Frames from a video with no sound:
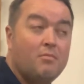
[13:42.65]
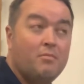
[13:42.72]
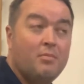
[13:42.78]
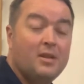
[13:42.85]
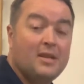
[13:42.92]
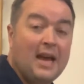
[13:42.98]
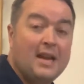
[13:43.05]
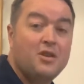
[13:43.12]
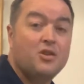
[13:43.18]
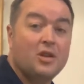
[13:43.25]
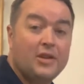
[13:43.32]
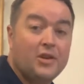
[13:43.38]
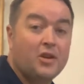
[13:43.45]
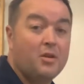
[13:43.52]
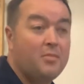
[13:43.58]

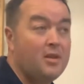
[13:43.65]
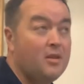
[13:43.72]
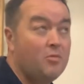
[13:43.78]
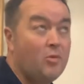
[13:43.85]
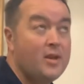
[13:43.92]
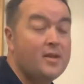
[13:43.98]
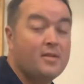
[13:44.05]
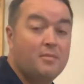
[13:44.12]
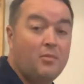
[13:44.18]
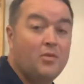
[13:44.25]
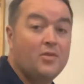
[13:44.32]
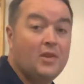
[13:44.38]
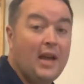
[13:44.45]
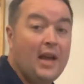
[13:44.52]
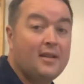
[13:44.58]
potentially going to be the weeks and
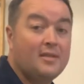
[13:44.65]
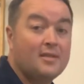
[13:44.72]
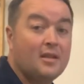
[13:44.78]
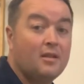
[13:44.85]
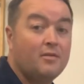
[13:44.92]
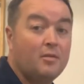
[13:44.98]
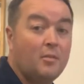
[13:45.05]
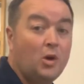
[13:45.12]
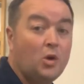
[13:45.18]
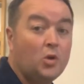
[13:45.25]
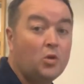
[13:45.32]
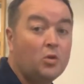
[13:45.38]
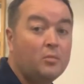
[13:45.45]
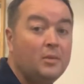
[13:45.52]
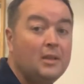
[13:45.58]
months ahead still from
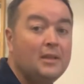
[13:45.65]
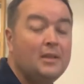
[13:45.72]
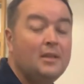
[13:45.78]
home,